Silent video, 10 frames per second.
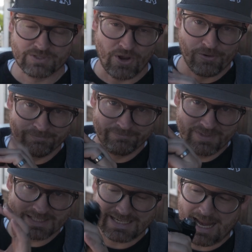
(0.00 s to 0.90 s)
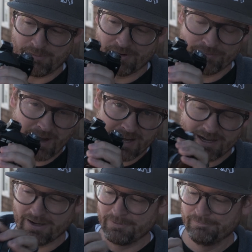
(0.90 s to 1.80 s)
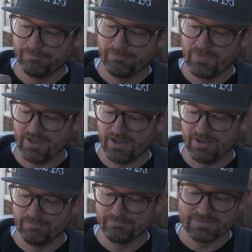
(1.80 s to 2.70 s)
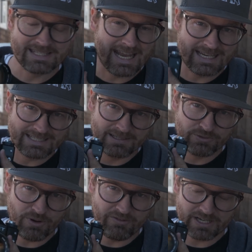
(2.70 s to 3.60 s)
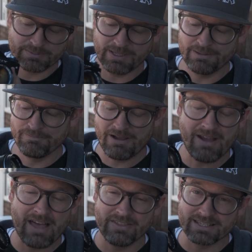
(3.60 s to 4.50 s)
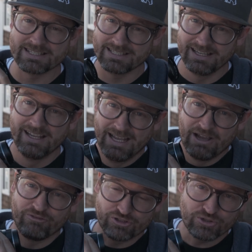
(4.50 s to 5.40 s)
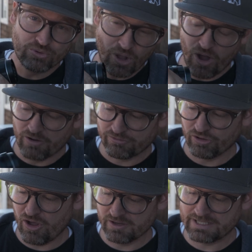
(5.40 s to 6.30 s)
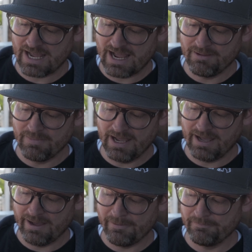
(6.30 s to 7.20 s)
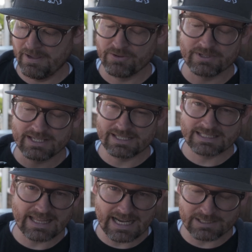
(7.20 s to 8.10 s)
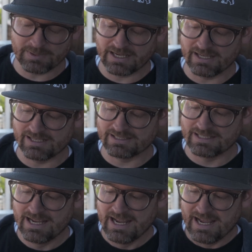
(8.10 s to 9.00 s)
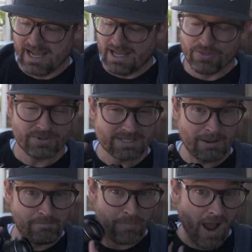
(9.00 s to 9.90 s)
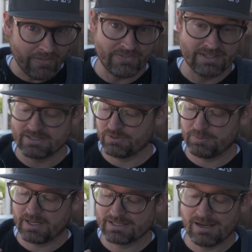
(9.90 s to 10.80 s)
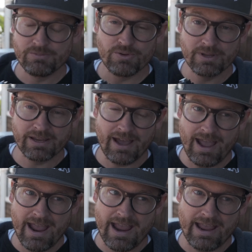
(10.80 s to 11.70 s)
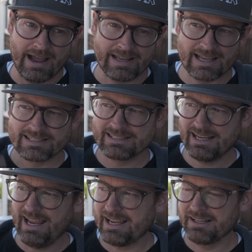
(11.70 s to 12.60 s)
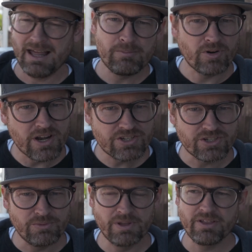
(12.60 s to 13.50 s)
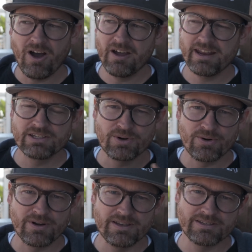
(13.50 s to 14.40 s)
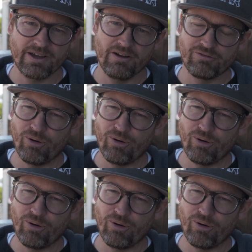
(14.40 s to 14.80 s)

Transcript: So this camera right here, the Zenit 12XB, I've had this for a long time. And the reason I say that is because the reason I bought this is because I'm doing a collaboration with Ade Torrent of